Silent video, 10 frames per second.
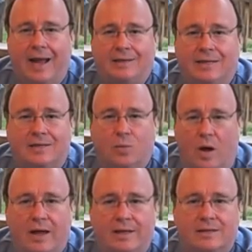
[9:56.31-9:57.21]
contest
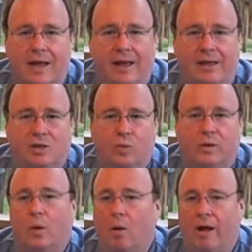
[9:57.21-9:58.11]
wise as
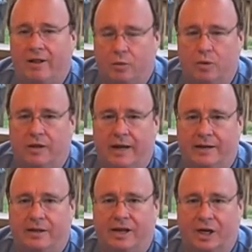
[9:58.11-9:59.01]
we roll on through the
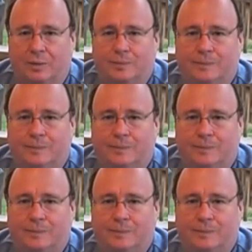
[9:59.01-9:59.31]
end of the year.